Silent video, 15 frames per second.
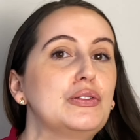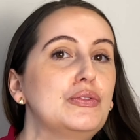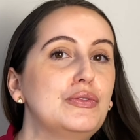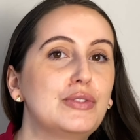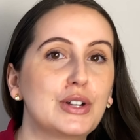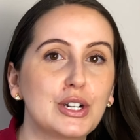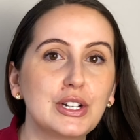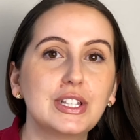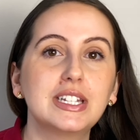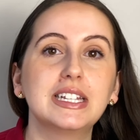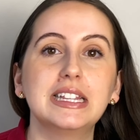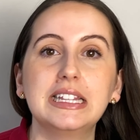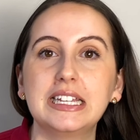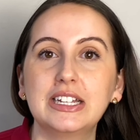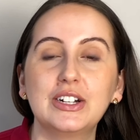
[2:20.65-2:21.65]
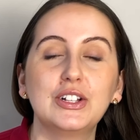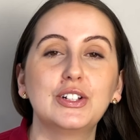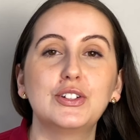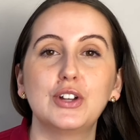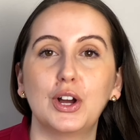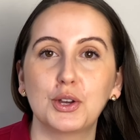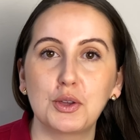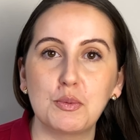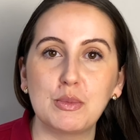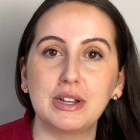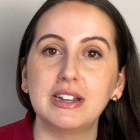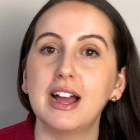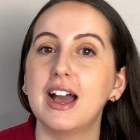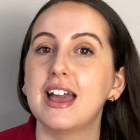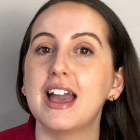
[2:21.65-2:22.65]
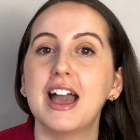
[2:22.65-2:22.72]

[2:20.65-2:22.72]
first legal document I